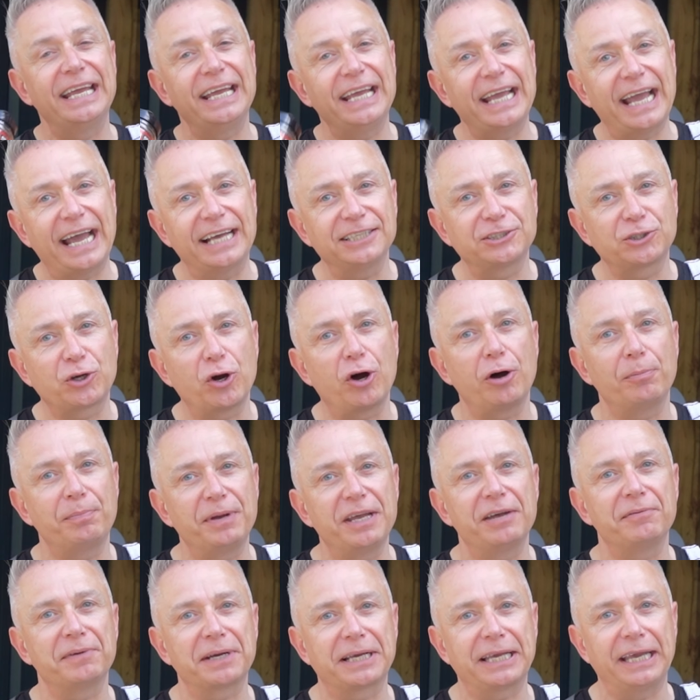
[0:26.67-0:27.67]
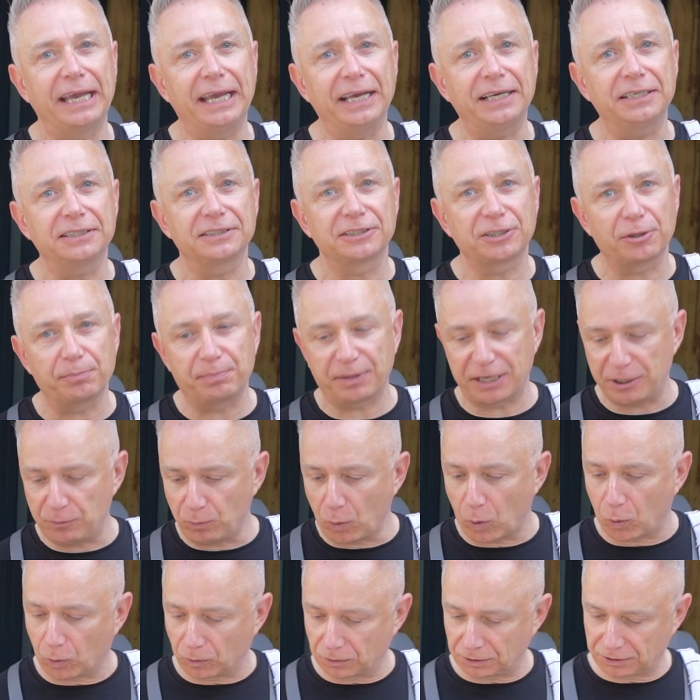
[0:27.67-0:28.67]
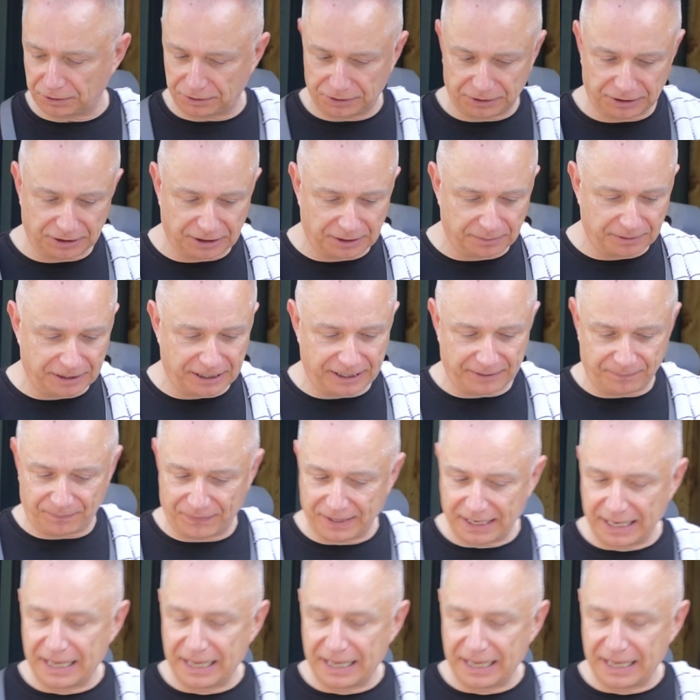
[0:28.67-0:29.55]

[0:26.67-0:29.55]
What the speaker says: It has got a bit of a kick, so be warned. Do you know what I mean?